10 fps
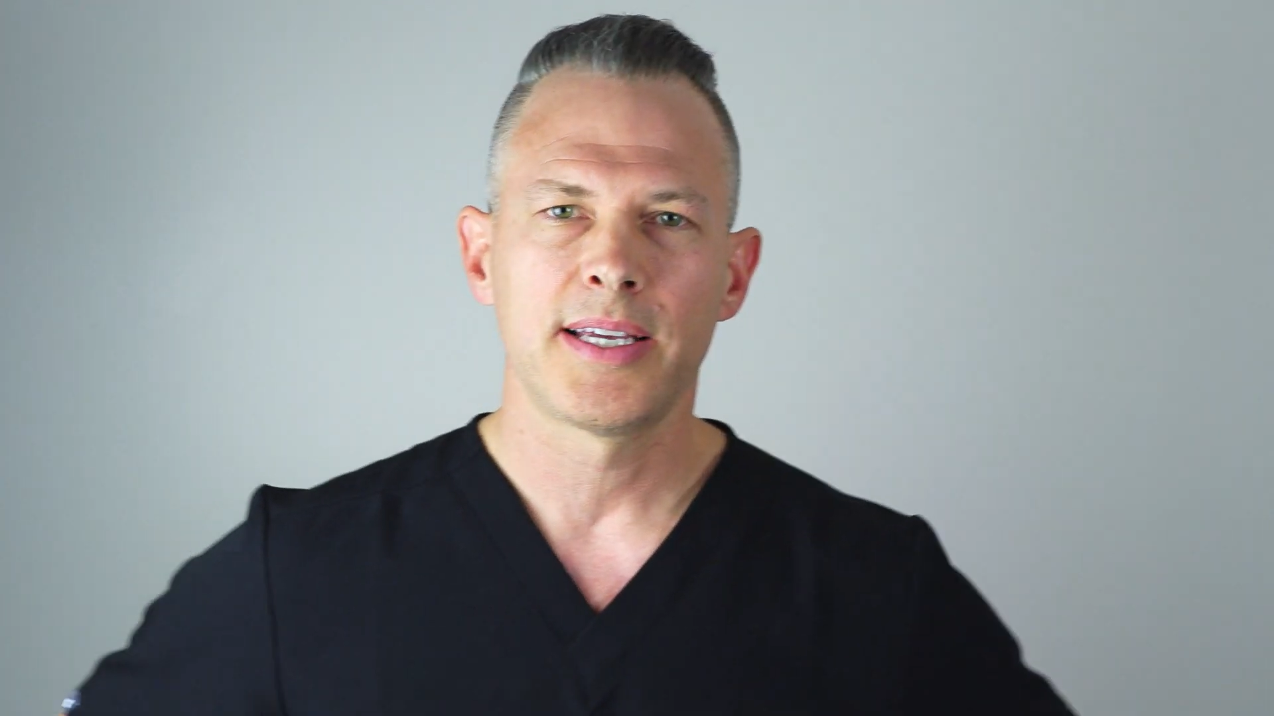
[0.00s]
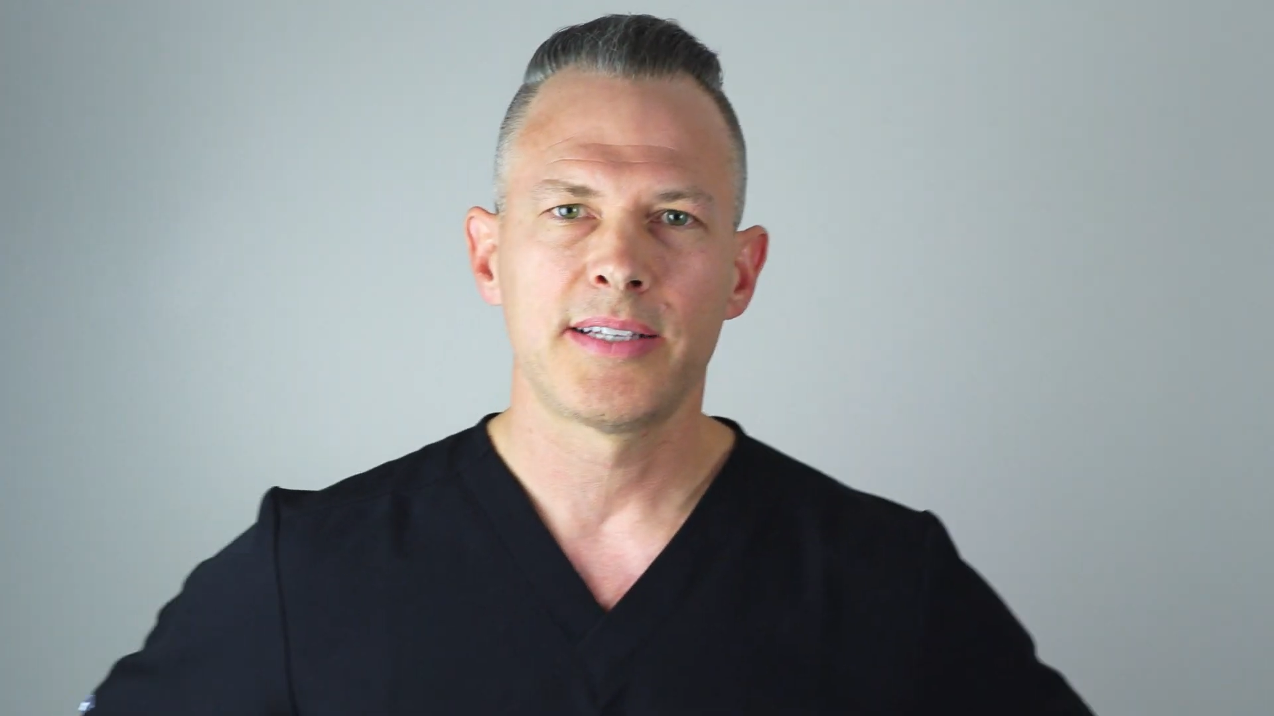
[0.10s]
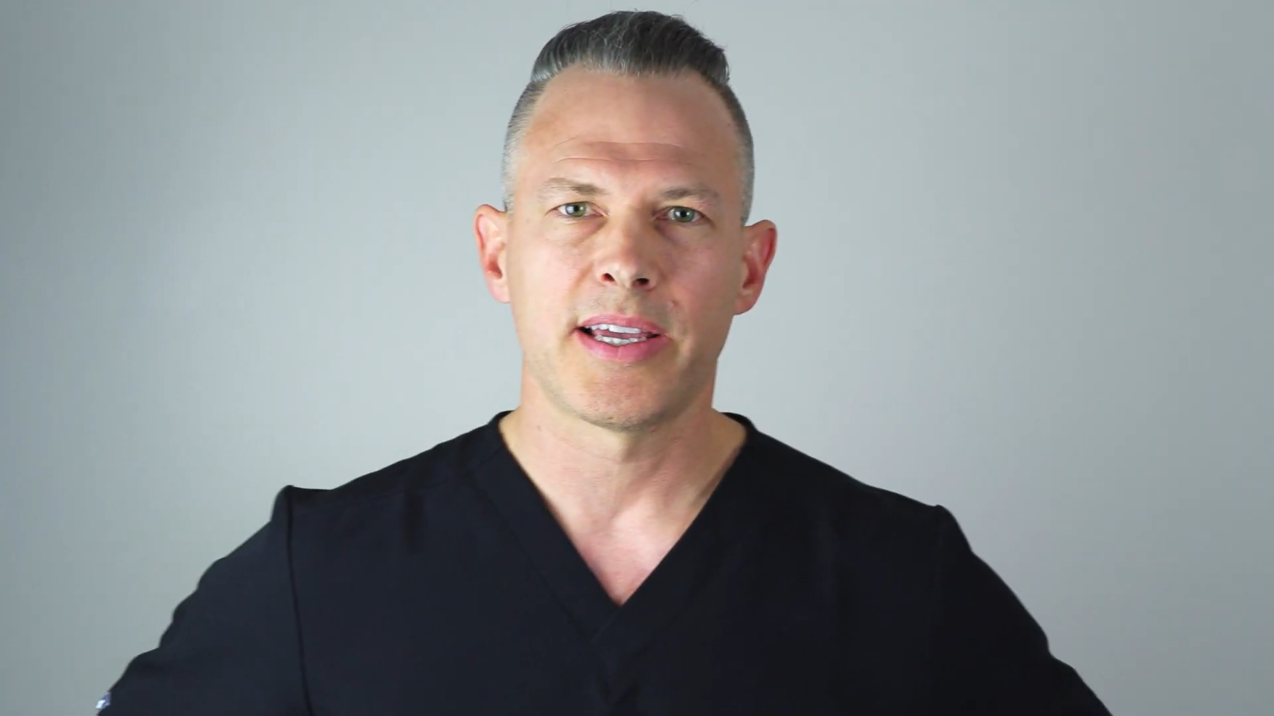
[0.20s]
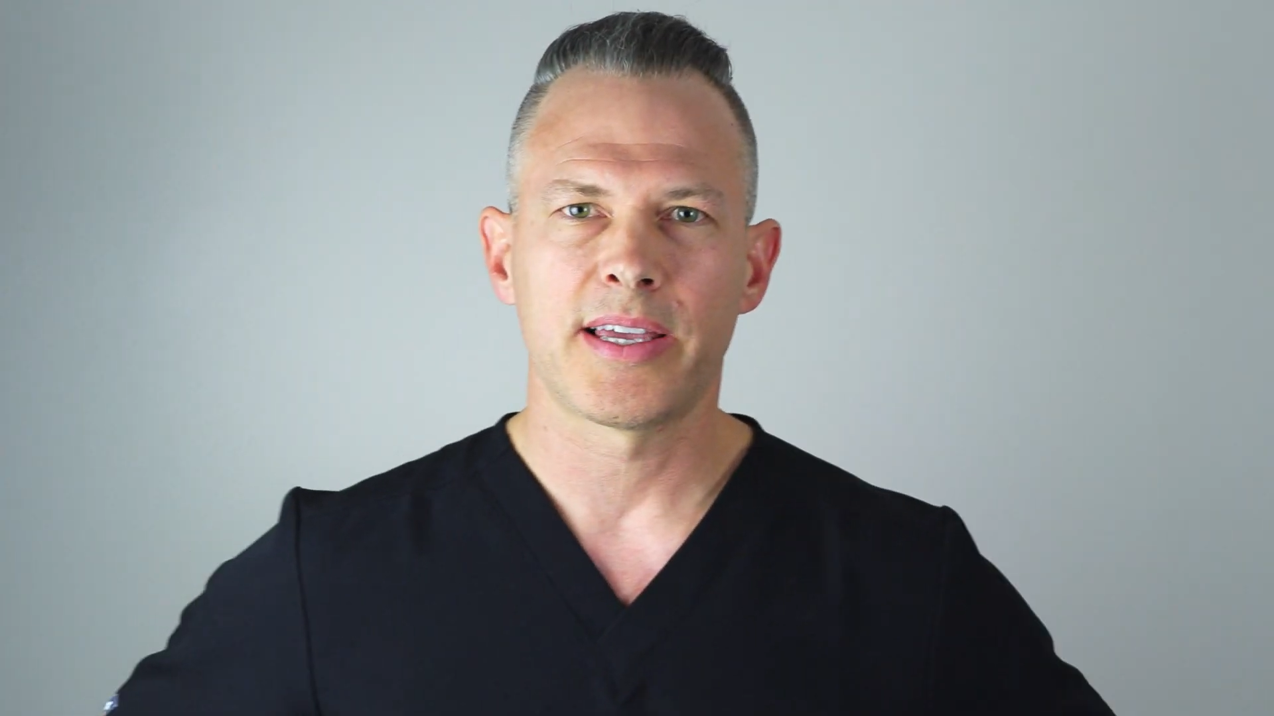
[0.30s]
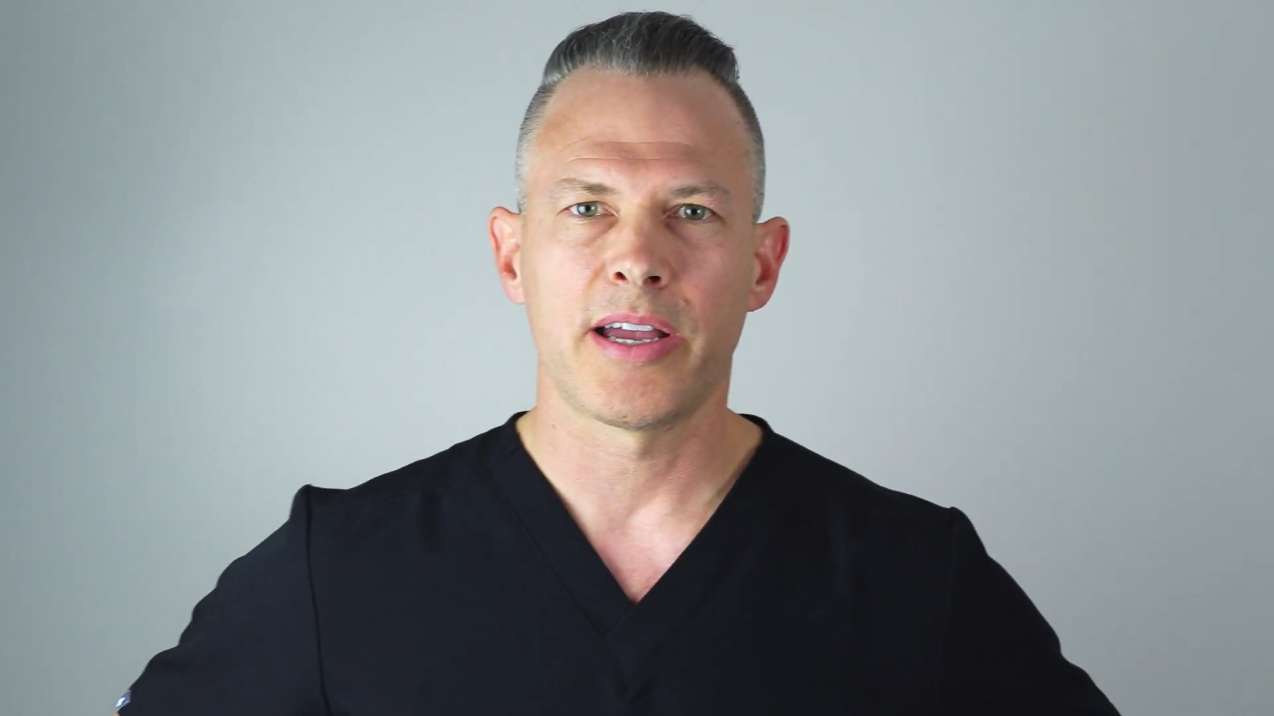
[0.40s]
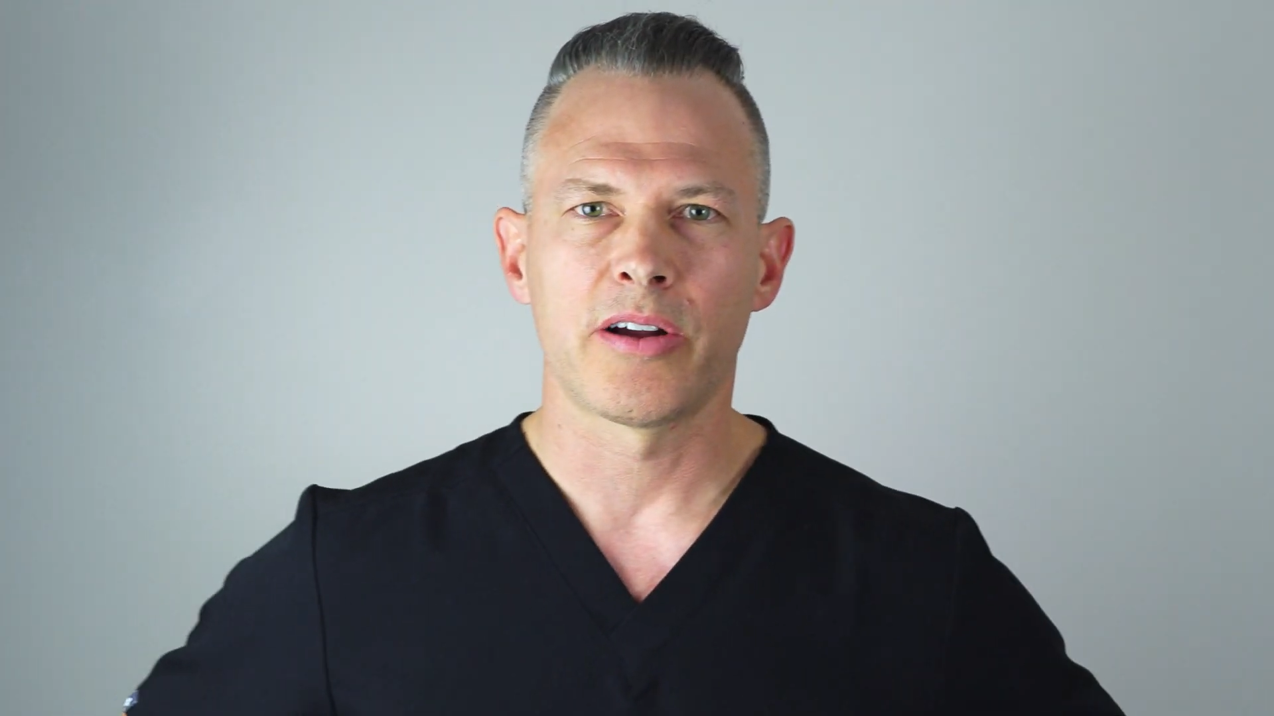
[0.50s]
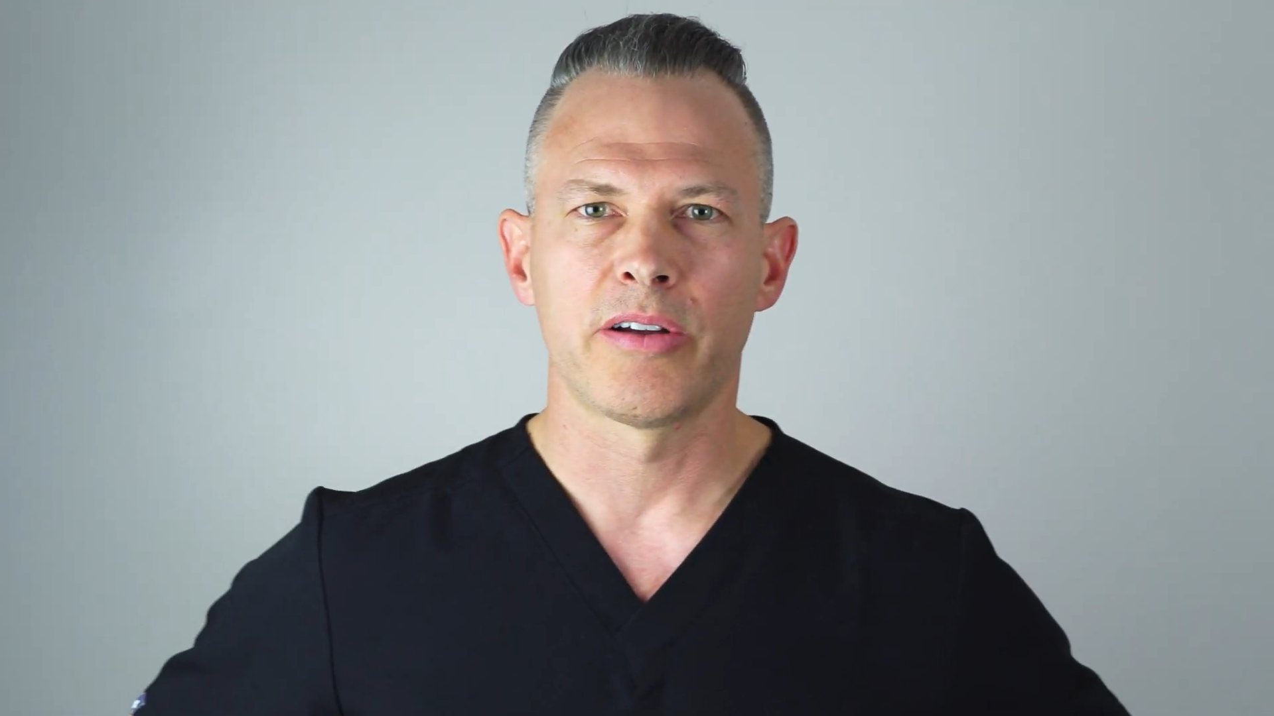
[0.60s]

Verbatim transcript: take care